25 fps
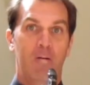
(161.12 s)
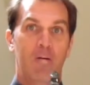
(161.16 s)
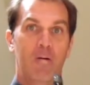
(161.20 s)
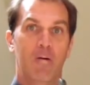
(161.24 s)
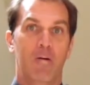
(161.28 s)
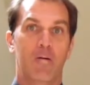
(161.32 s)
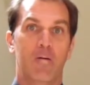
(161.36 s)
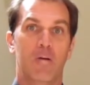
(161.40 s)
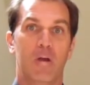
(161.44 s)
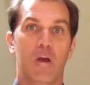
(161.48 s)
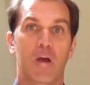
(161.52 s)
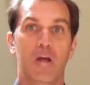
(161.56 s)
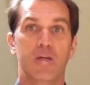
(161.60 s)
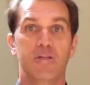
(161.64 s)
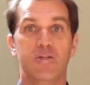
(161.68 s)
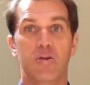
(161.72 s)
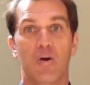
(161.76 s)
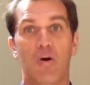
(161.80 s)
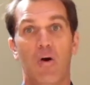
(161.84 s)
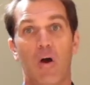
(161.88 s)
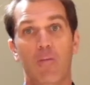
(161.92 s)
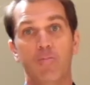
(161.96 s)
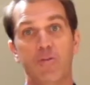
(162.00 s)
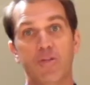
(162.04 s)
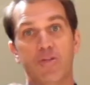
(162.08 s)
Okay,
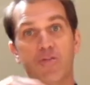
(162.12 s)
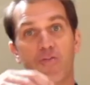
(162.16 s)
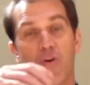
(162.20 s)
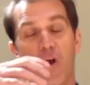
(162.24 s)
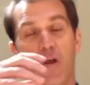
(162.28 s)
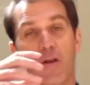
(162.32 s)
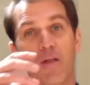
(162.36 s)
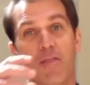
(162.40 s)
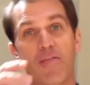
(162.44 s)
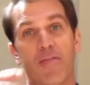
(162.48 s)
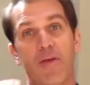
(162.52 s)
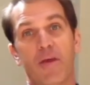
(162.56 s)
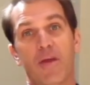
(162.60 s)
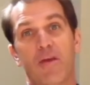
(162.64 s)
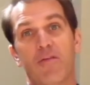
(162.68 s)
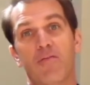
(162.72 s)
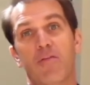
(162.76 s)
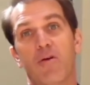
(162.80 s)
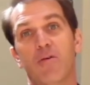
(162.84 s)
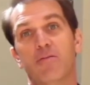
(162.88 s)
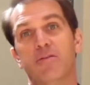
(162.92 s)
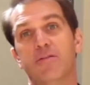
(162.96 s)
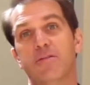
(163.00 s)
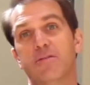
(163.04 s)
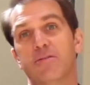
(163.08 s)
so I'm just trying to think of
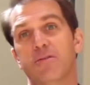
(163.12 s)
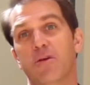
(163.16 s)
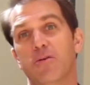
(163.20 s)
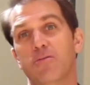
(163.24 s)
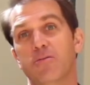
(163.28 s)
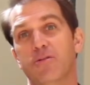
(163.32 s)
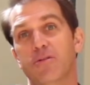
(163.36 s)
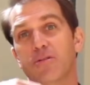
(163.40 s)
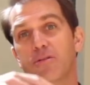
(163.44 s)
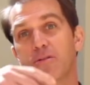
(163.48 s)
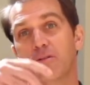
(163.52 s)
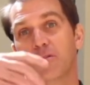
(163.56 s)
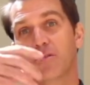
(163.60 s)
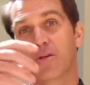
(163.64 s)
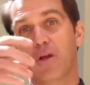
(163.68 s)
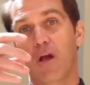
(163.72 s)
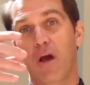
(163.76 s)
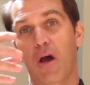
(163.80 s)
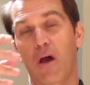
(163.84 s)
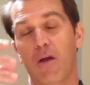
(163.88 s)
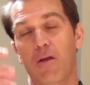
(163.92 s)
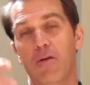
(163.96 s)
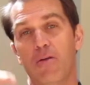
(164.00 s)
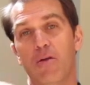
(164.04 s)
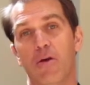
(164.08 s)
those
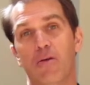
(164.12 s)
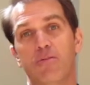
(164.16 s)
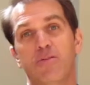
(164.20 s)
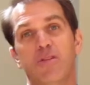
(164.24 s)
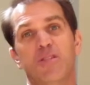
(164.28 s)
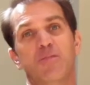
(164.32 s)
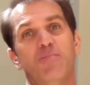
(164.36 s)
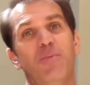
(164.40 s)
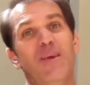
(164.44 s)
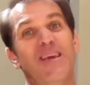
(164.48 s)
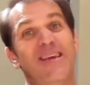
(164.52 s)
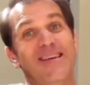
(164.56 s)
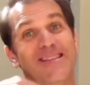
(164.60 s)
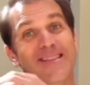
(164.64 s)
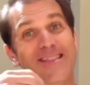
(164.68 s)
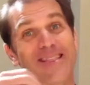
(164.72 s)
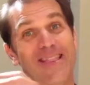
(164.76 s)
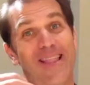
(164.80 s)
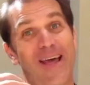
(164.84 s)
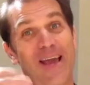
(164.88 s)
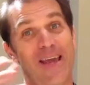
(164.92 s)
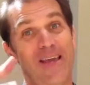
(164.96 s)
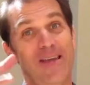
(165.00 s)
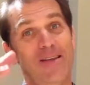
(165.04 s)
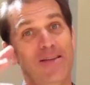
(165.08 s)
staccato notes as being
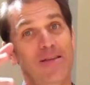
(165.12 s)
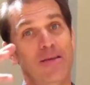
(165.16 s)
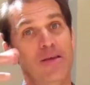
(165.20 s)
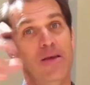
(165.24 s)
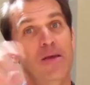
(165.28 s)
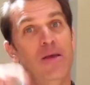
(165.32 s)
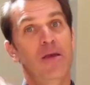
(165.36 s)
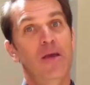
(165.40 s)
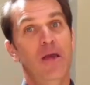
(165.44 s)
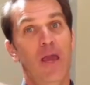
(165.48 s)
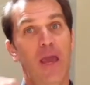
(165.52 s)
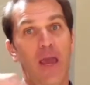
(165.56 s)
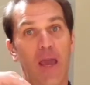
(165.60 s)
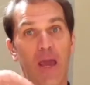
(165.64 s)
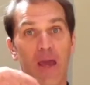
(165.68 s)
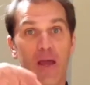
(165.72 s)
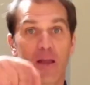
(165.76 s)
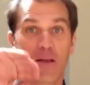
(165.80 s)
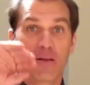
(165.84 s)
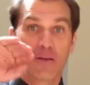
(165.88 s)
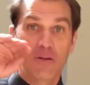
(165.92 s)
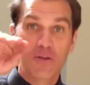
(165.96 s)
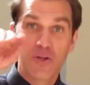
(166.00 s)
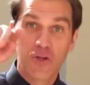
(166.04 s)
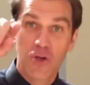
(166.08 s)
light
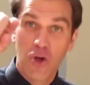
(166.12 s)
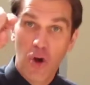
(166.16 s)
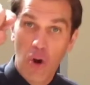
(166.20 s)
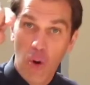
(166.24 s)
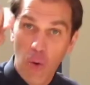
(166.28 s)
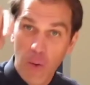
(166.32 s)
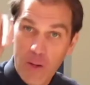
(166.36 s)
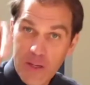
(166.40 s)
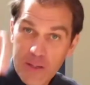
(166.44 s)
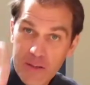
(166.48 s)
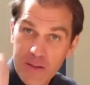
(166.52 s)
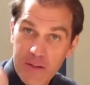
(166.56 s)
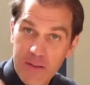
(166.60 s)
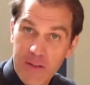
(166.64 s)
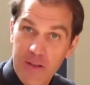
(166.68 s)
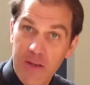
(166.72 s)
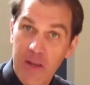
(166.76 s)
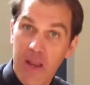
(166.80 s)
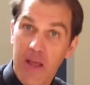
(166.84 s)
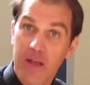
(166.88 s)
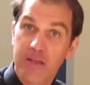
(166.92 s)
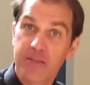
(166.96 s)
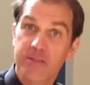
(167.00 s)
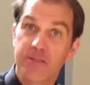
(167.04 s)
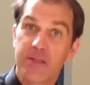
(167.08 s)
and going to the
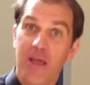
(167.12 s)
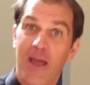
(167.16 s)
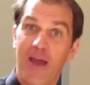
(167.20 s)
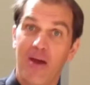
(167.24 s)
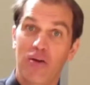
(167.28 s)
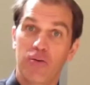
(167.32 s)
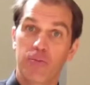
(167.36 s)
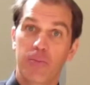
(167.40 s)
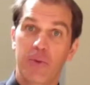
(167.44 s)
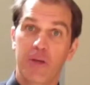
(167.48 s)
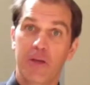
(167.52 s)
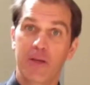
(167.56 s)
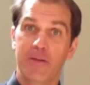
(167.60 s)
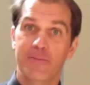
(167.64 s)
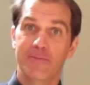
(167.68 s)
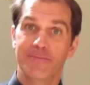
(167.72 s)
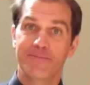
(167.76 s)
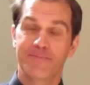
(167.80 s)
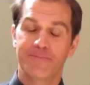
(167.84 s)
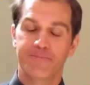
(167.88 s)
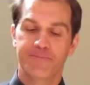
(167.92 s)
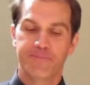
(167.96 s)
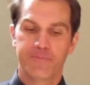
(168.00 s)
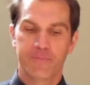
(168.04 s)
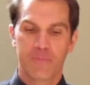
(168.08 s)
next downbeat.
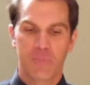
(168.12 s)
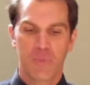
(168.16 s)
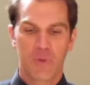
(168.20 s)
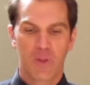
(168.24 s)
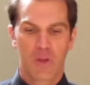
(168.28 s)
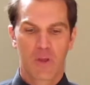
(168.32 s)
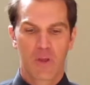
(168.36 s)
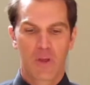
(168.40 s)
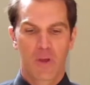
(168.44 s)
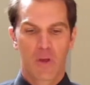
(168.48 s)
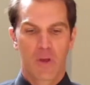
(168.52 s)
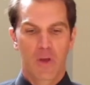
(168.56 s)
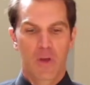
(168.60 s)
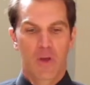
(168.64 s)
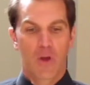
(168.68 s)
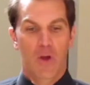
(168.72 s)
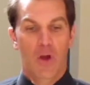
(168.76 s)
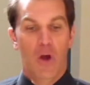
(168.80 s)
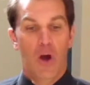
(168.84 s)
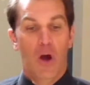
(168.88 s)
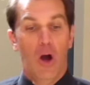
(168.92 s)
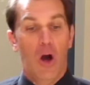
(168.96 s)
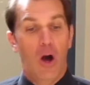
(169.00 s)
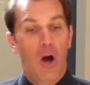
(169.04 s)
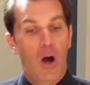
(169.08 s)

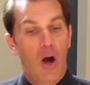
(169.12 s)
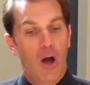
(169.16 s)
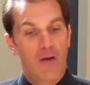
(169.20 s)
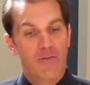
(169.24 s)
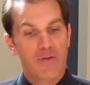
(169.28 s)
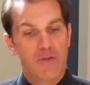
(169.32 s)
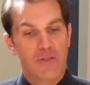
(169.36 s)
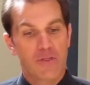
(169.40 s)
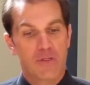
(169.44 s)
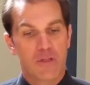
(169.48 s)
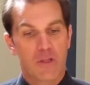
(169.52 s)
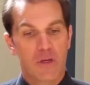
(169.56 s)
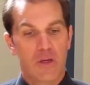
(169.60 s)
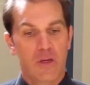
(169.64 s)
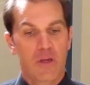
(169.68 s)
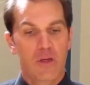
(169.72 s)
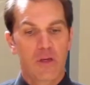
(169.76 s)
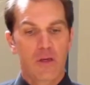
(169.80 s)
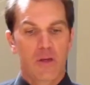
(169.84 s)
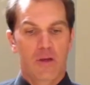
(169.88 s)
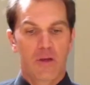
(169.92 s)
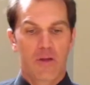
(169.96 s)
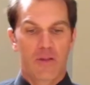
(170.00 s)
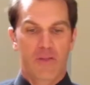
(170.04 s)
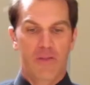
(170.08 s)
Obviously,
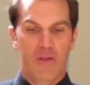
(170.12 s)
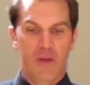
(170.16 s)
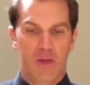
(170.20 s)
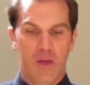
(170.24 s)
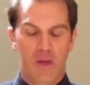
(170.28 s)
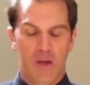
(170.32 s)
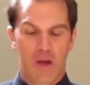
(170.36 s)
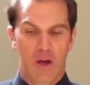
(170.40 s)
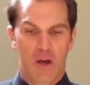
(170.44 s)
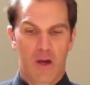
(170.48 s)
the